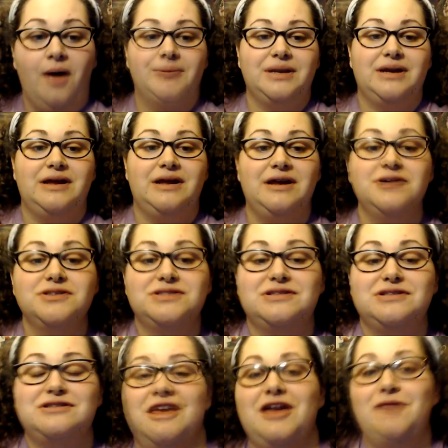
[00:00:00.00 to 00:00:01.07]
But here's
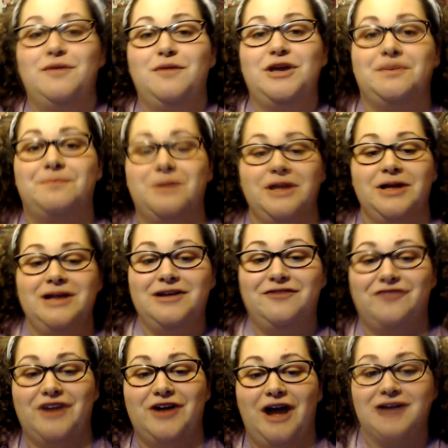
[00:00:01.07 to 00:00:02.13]
the thing we completely
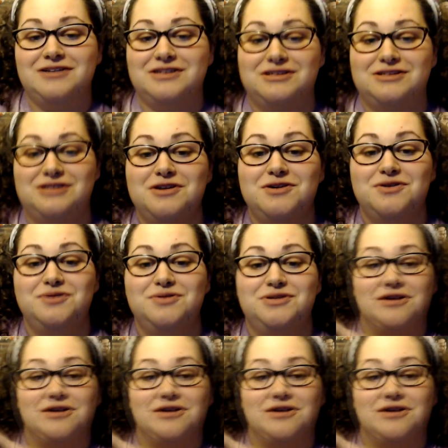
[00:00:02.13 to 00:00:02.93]
forgot to do